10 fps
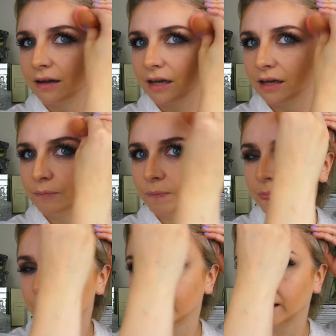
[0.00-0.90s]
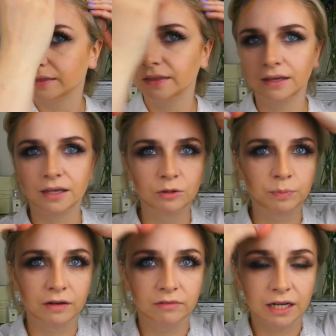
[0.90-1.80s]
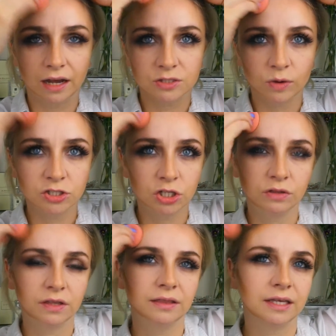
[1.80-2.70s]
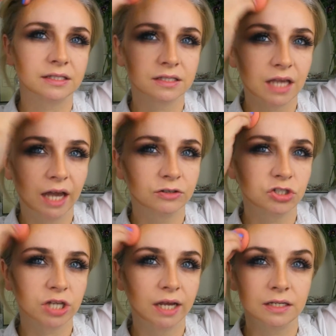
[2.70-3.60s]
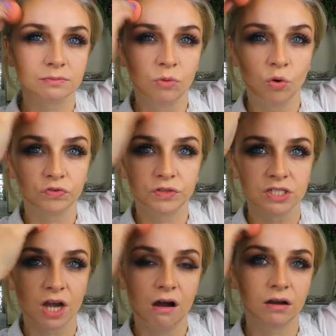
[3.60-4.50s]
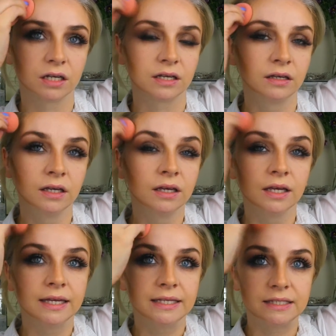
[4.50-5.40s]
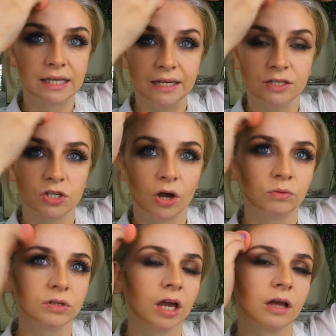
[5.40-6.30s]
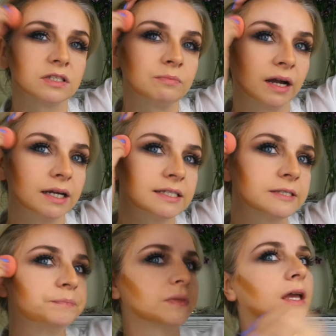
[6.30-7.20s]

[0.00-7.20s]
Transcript: I think it would blend really nice. So I do think this kind of shade is more for the darker skin tone girls among us.